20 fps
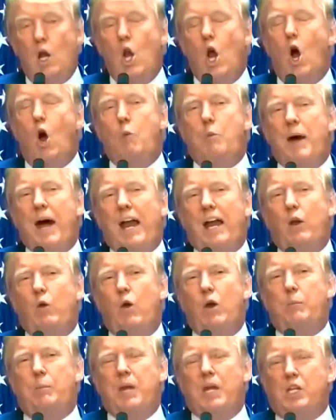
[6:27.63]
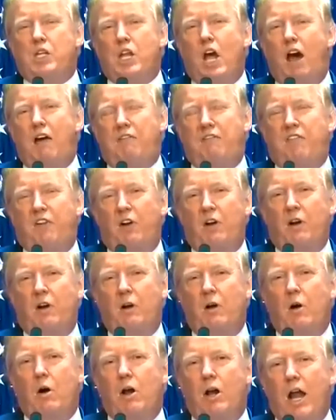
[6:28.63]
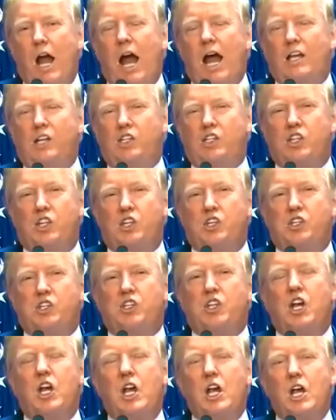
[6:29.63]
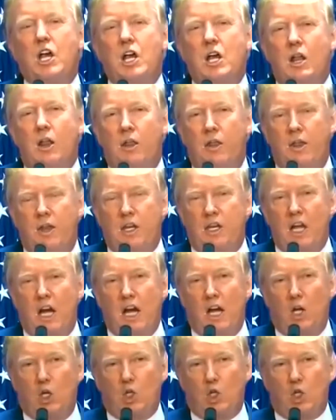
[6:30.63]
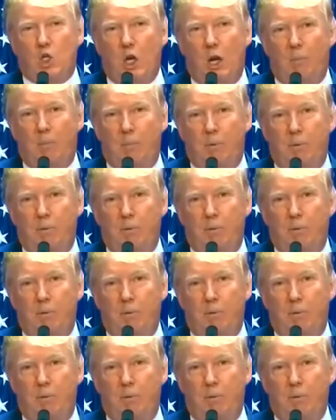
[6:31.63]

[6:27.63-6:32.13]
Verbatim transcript: Nobody would be tougher on ISIS than Donald Trump.